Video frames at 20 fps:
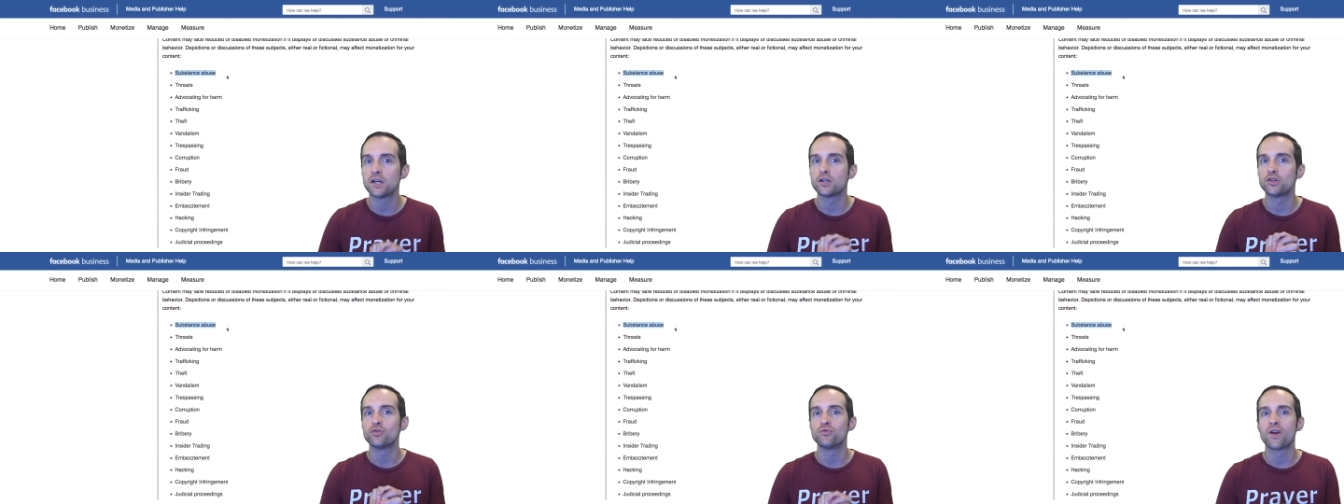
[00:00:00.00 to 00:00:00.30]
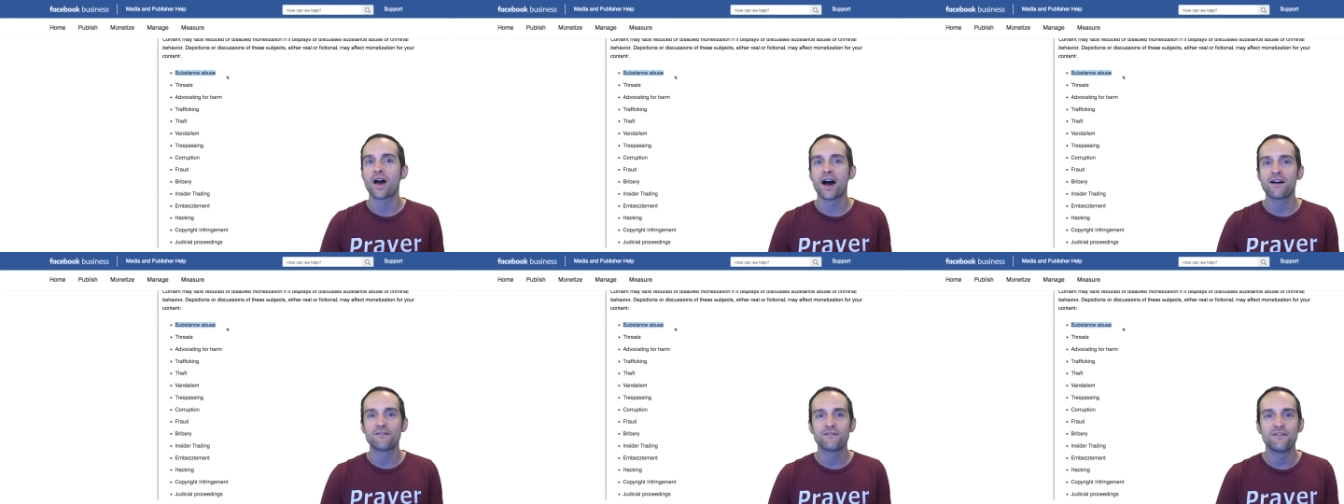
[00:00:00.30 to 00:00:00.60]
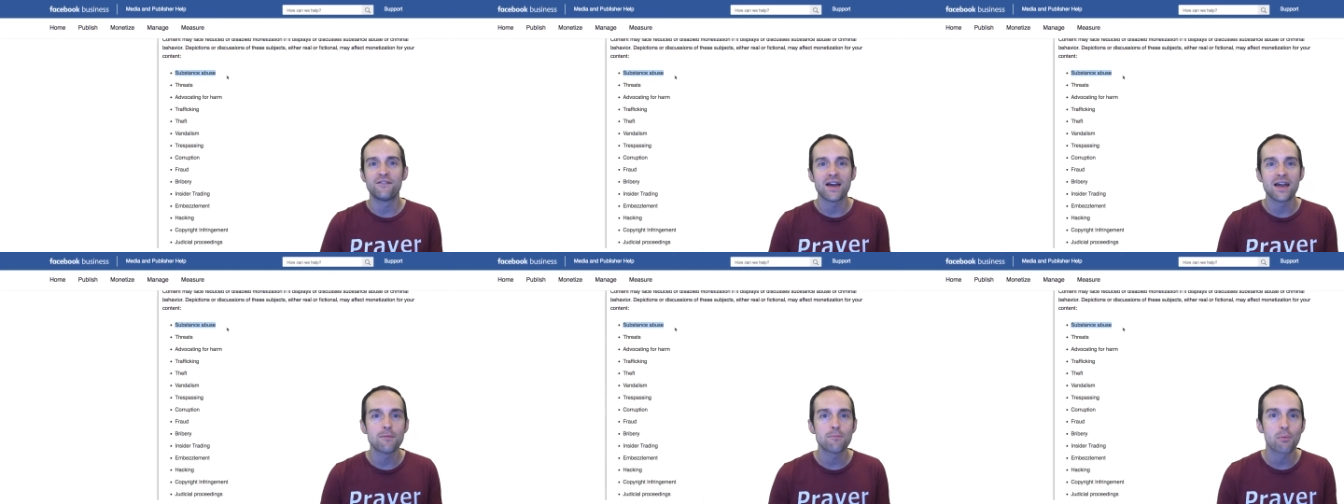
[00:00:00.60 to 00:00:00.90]
Do not
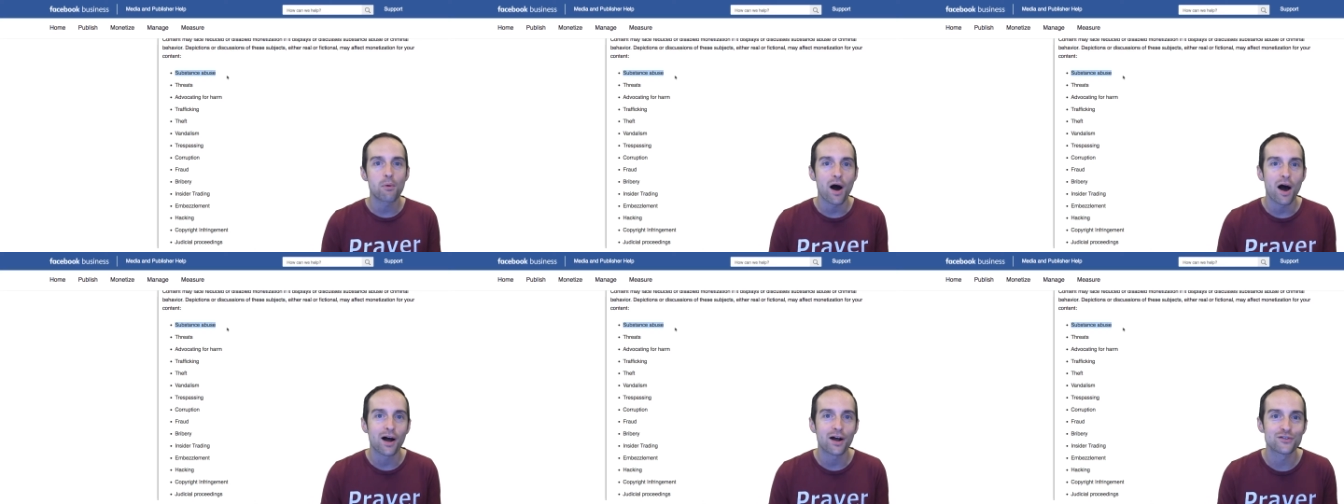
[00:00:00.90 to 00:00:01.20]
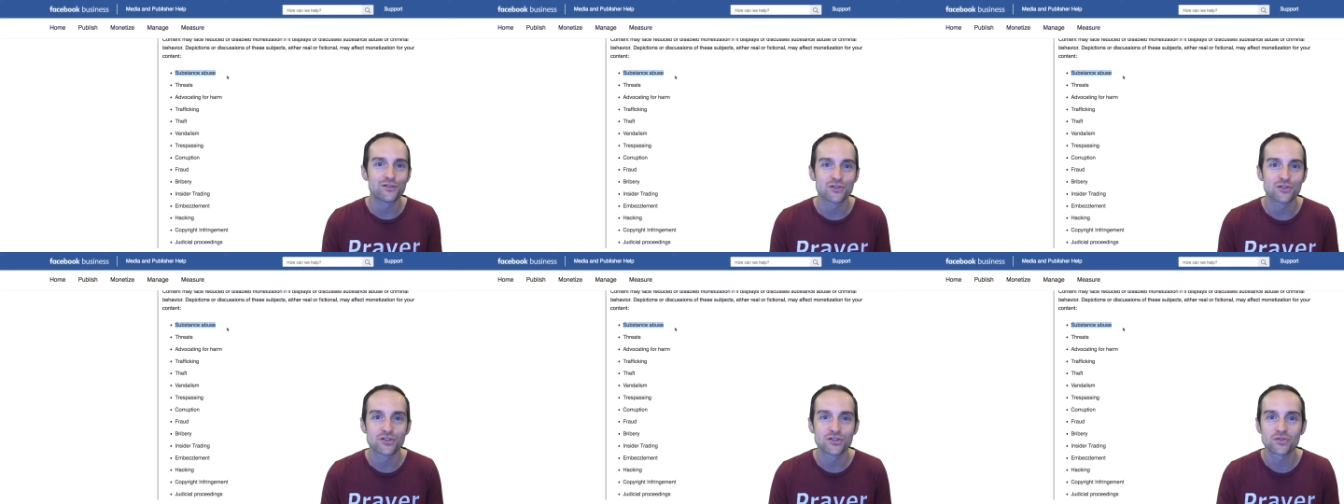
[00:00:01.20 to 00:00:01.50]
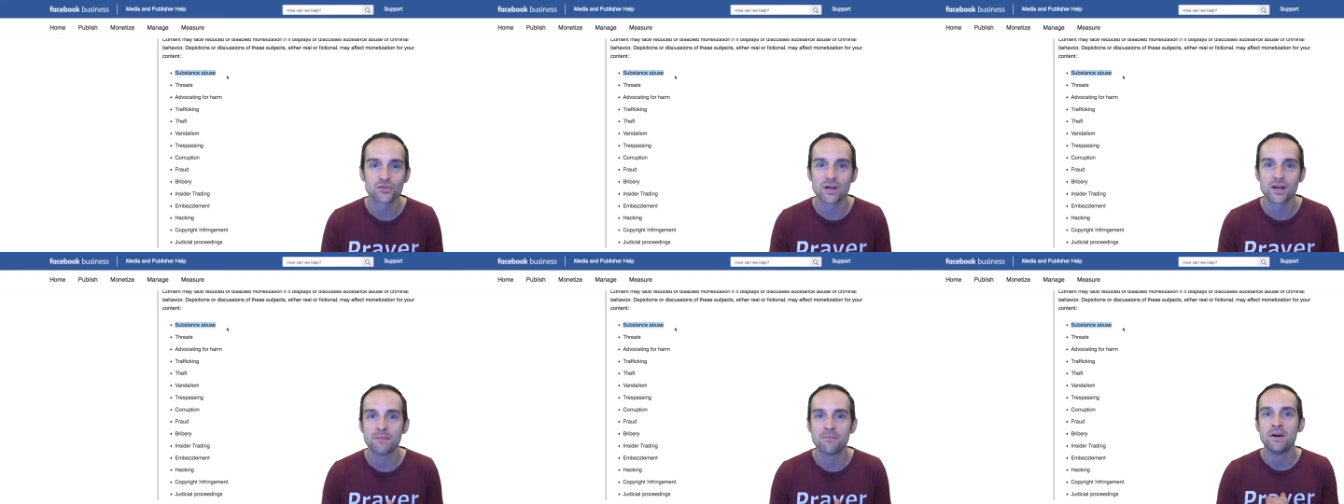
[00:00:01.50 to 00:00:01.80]
vape on your
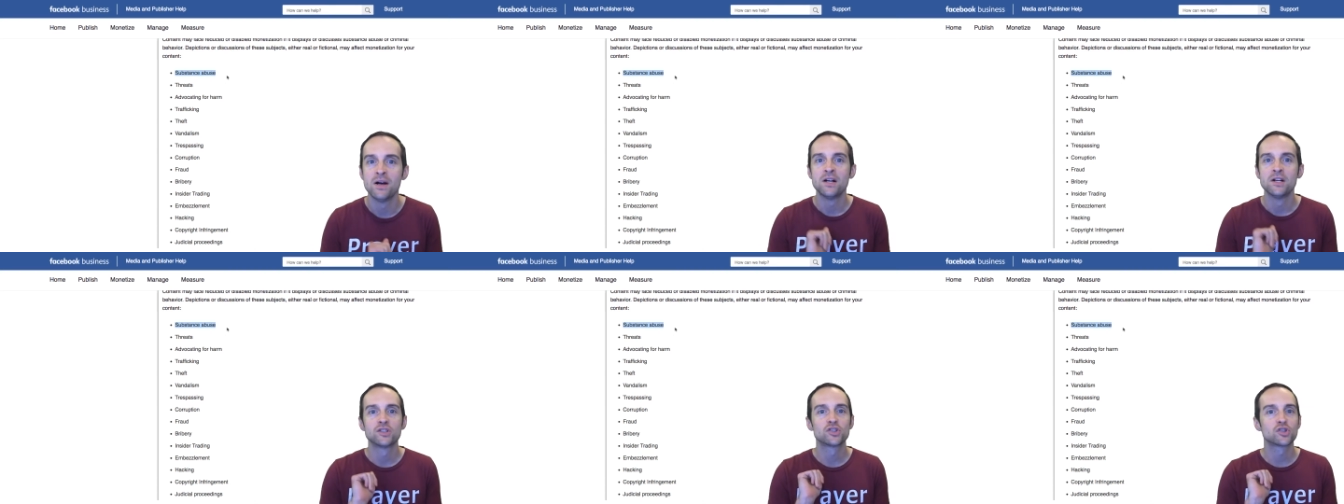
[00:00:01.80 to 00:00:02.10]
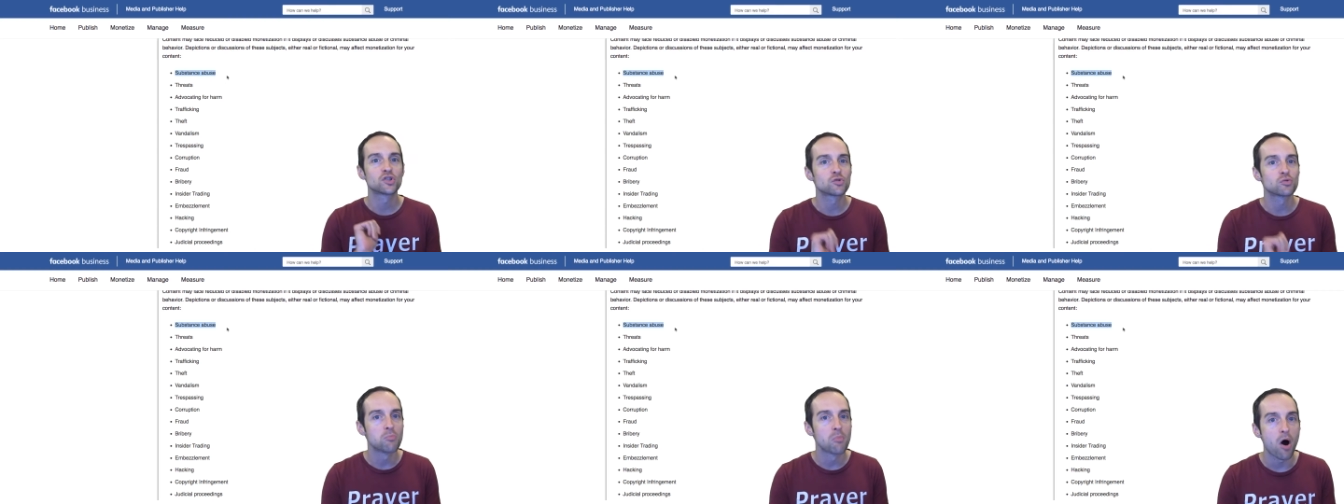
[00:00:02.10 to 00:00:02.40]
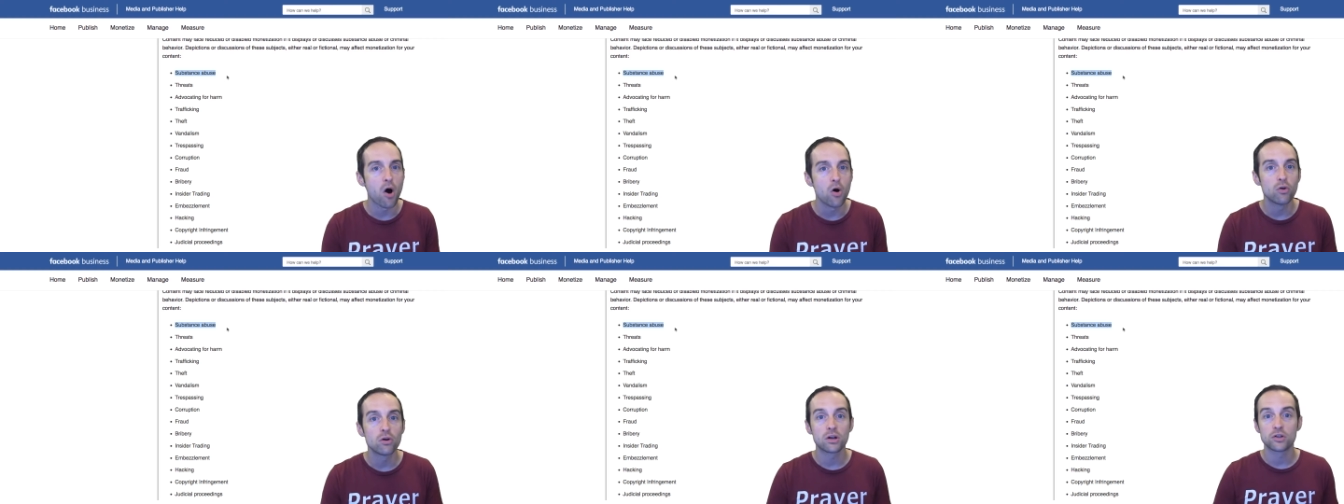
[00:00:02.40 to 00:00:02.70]
stream
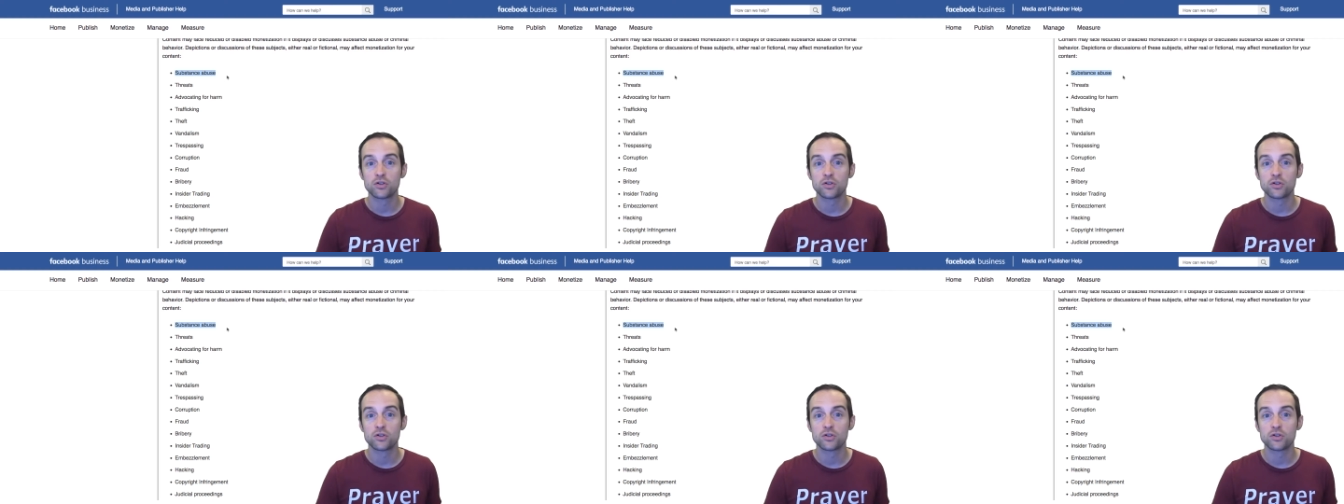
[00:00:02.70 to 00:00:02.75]
smoke.